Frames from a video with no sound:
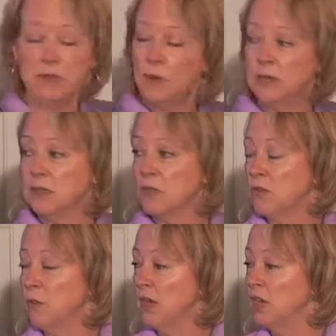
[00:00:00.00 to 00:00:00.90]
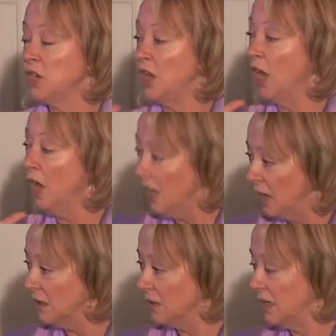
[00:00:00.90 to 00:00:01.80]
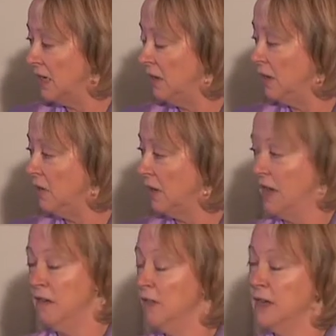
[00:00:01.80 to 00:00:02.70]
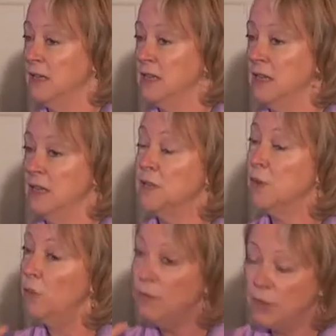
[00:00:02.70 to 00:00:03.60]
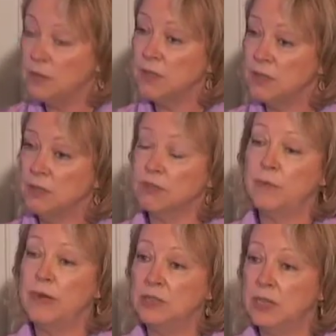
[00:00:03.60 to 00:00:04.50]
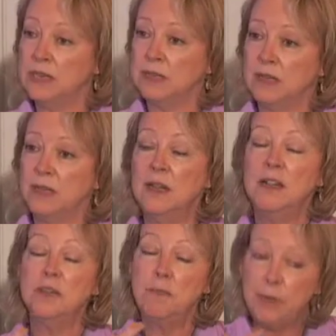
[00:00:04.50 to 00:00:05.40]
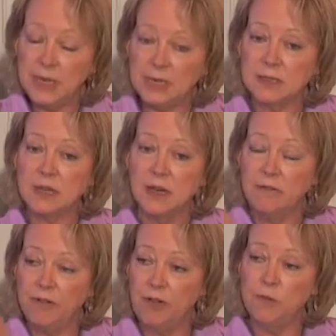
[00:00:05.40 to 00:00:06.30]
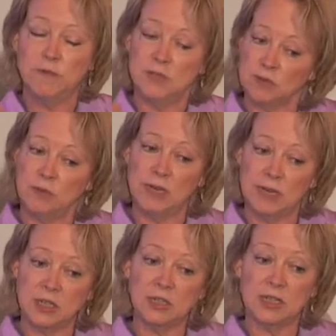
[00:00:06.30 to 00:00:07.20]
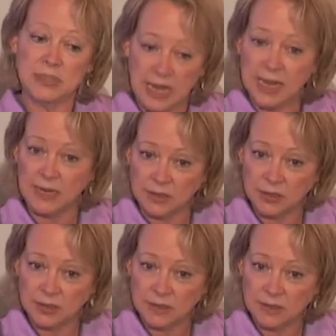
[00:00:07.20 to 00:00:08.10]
about discrimination a lot in the UK over the last 10 years, but we mostly talk about gender. The biggest form of discrimination is age.